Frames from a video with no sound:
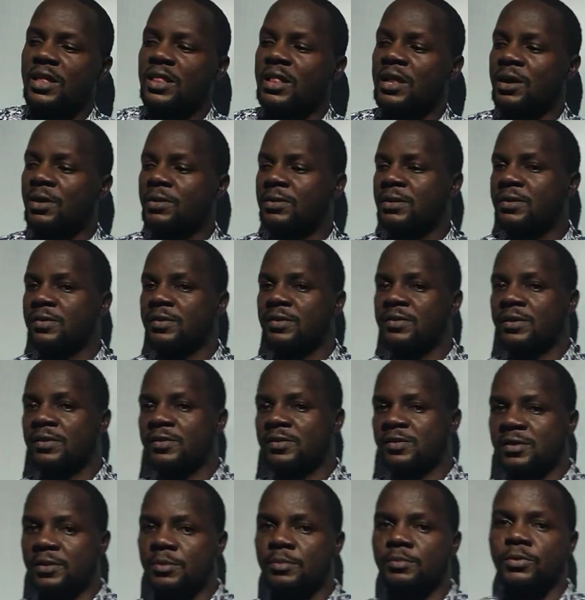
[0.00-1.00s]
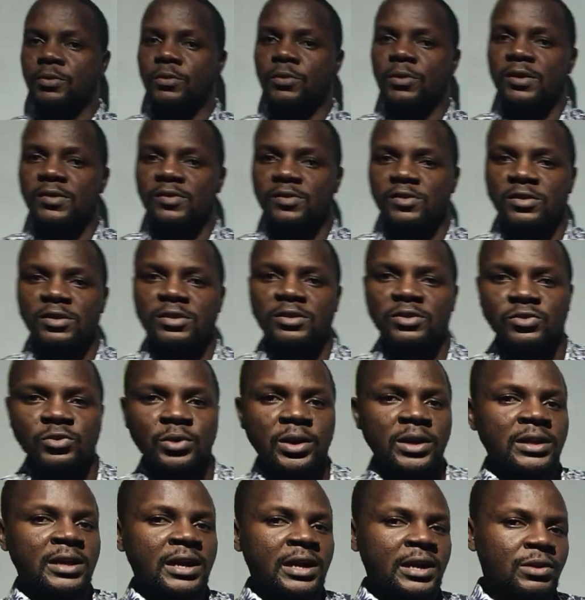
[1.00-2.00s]
Now this is a simple question.
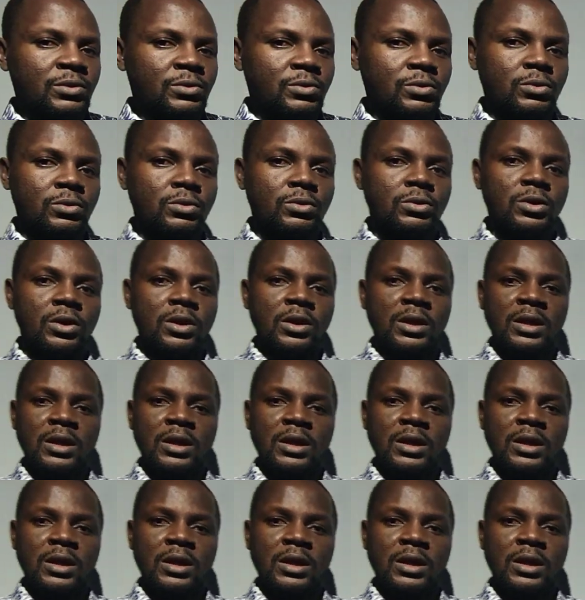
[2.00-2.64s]
You and I know